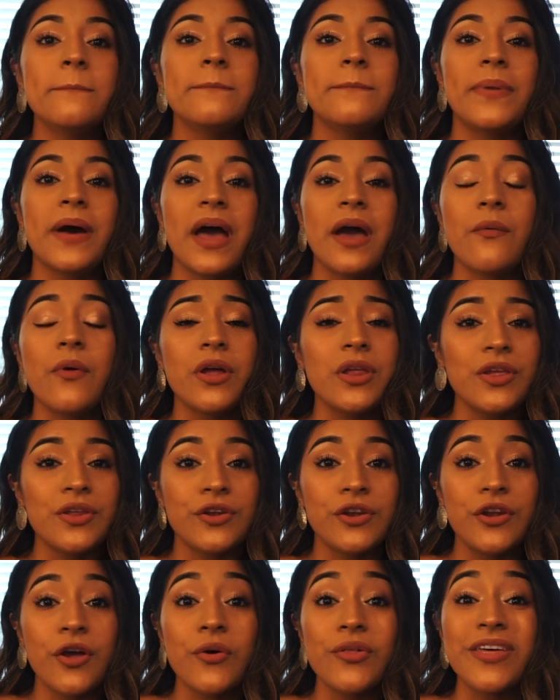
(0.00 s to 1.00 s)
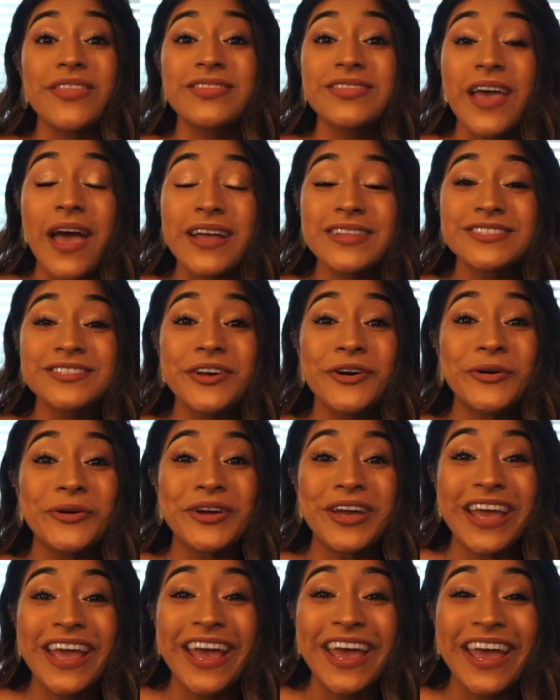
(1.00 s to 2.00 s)
But I want you to know that that's
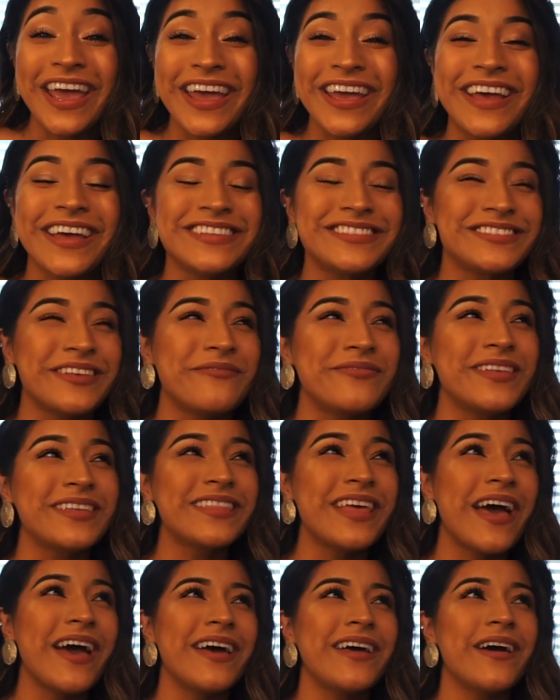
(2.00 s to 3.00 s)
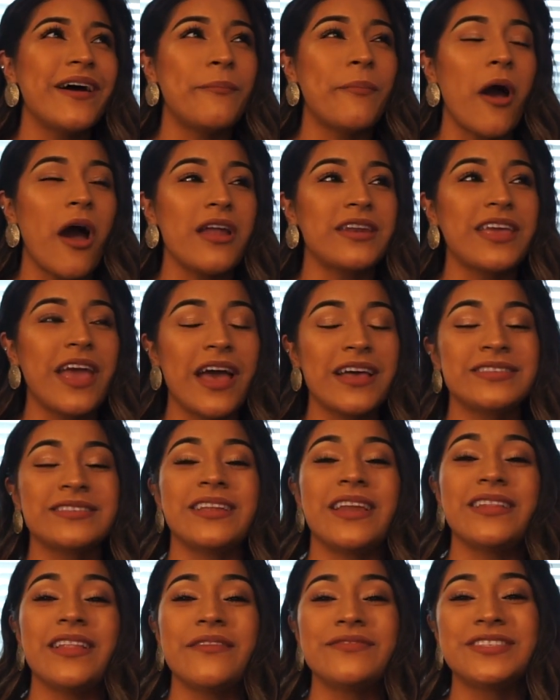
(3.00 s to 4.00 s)
okay. And something that a podcast
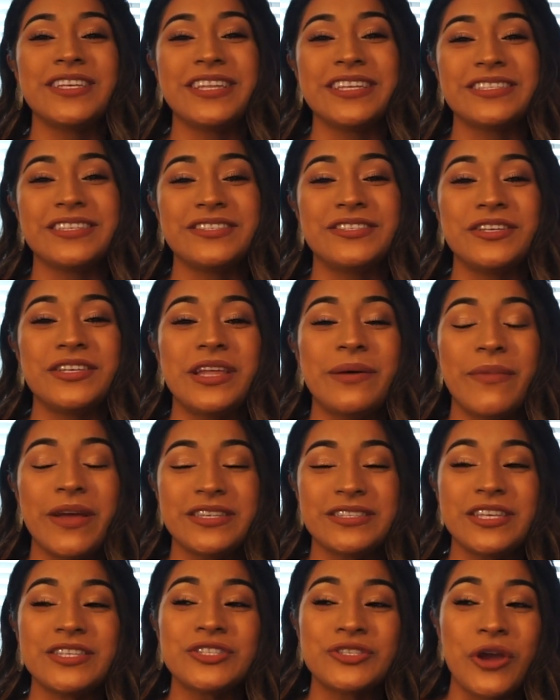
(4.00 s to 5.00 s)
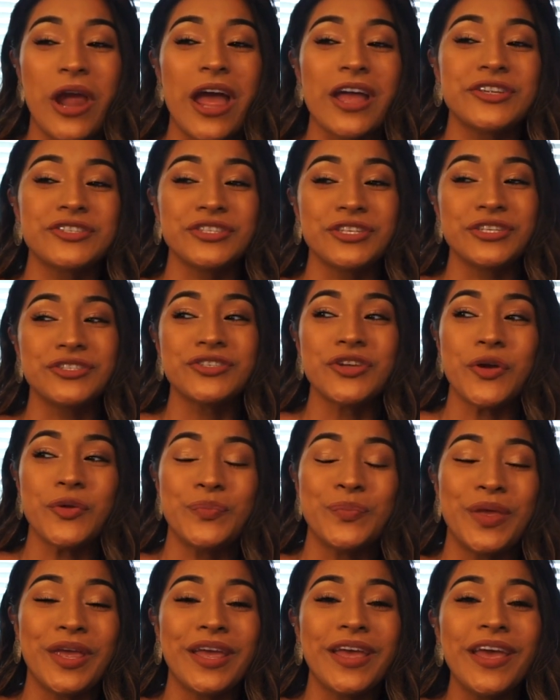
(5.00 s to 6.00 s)
that I love to listen to that my sister actually showed
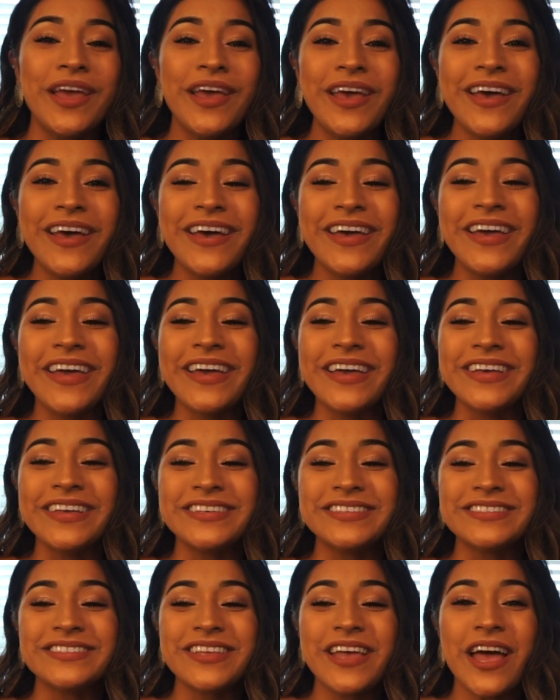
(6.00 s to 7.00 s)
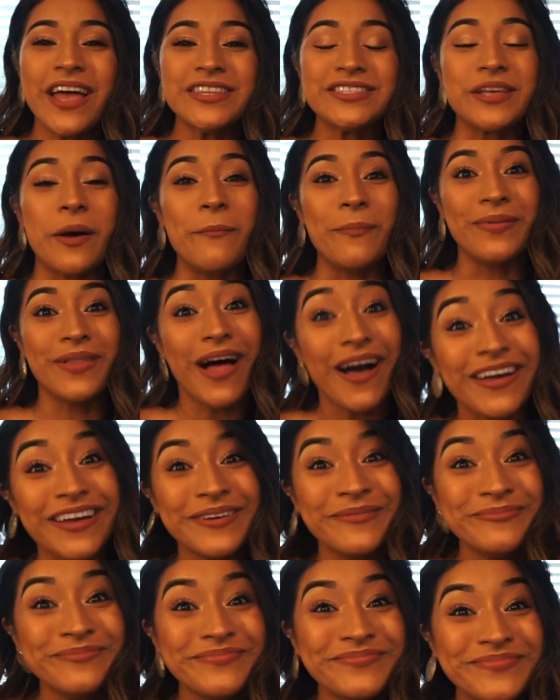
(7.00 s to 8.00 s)
me is to block
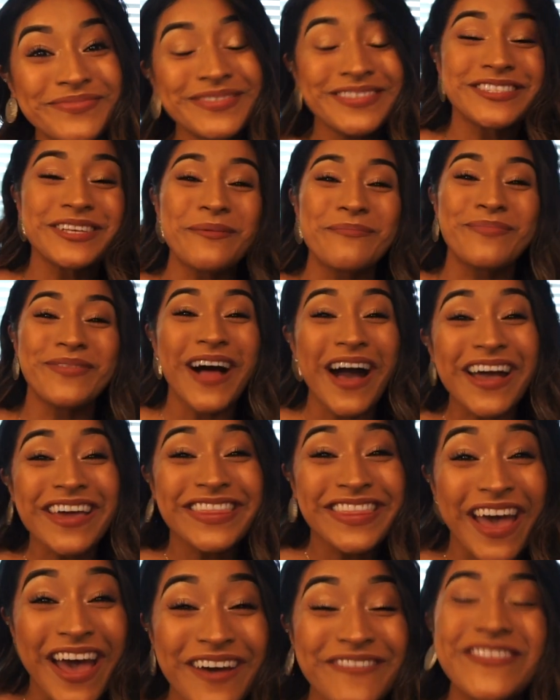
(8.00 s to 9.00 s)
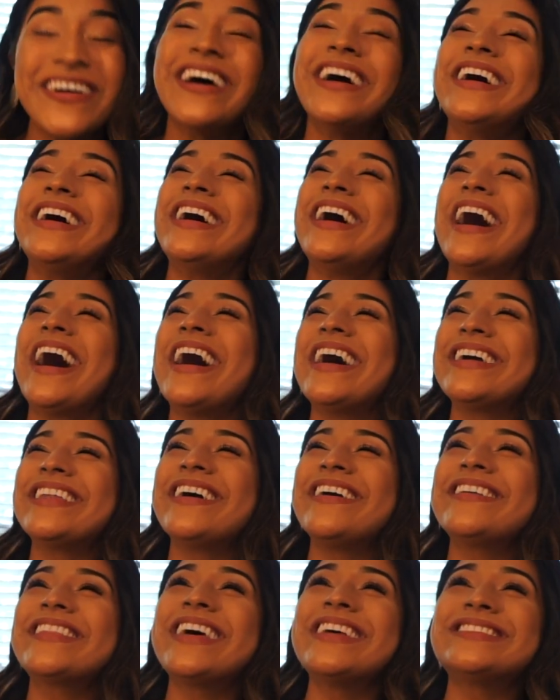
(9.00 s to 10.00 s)
them, to block them. I
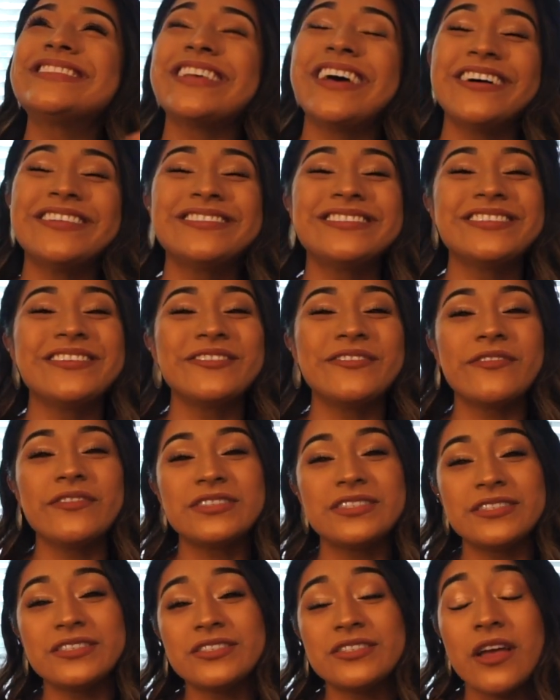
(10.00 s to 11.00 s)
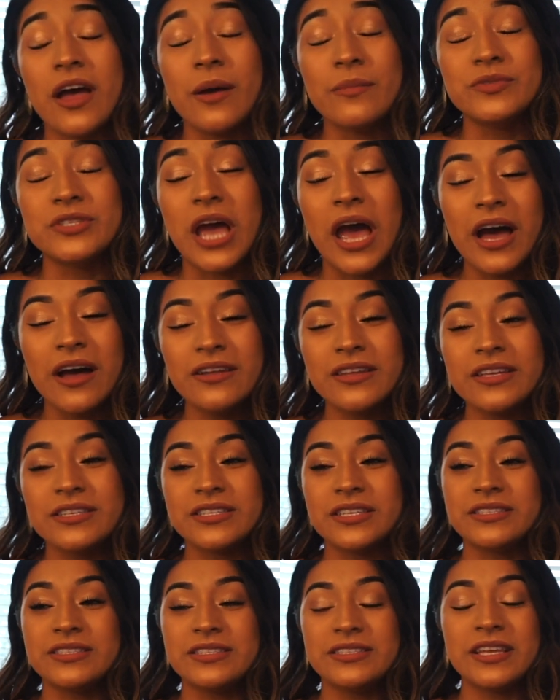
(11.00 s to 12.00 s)
know that sounds childish
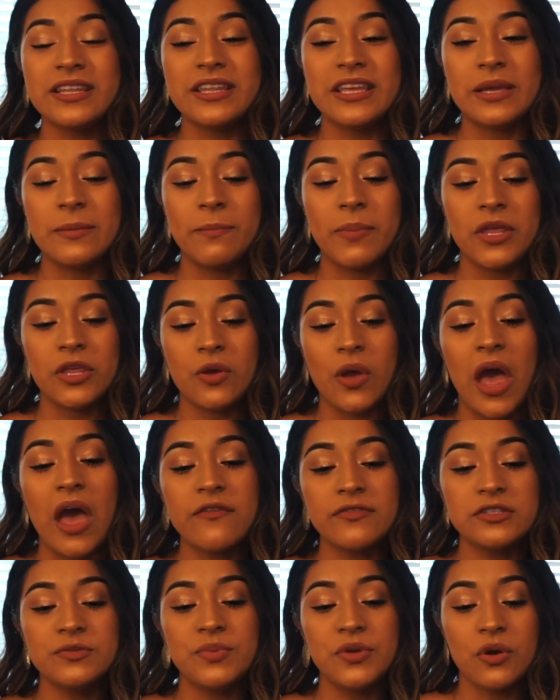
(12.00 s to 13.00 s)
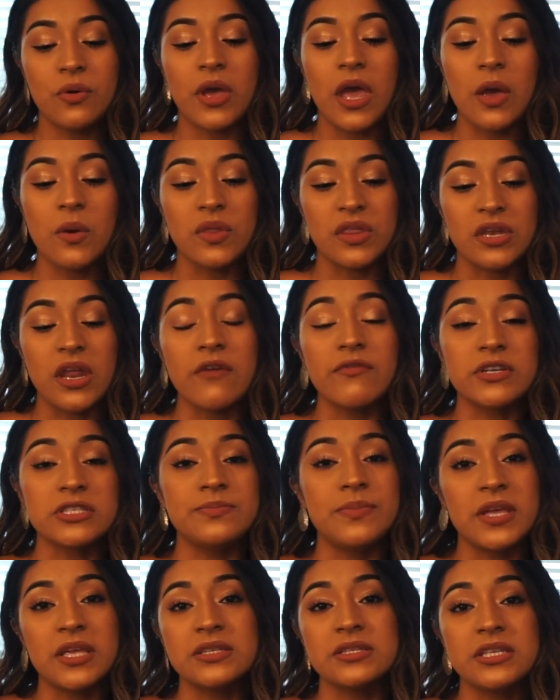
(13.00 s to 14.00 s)
and silly, but you have to be okay with never
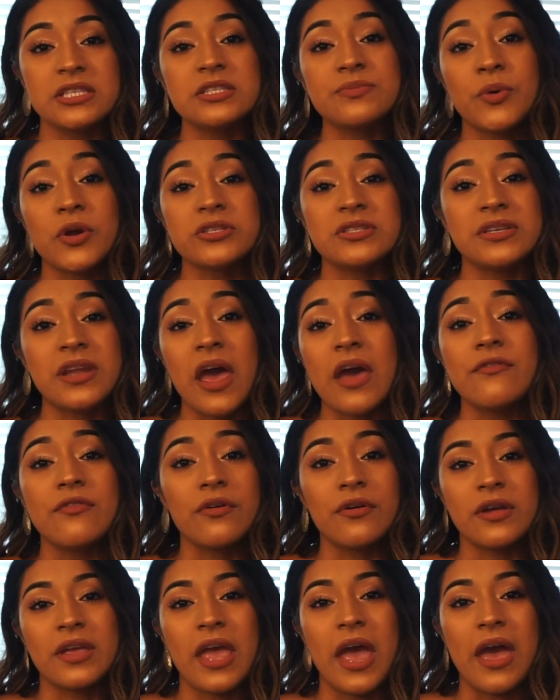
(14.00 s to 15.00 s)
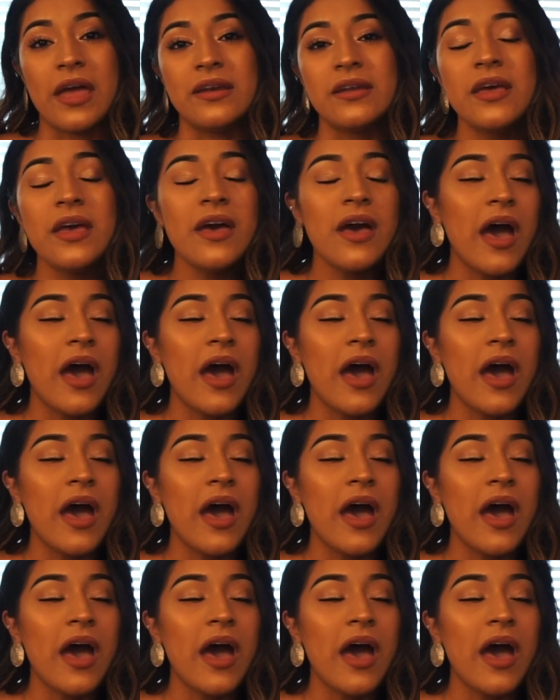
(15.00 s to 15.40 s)
speaking to this person ever again.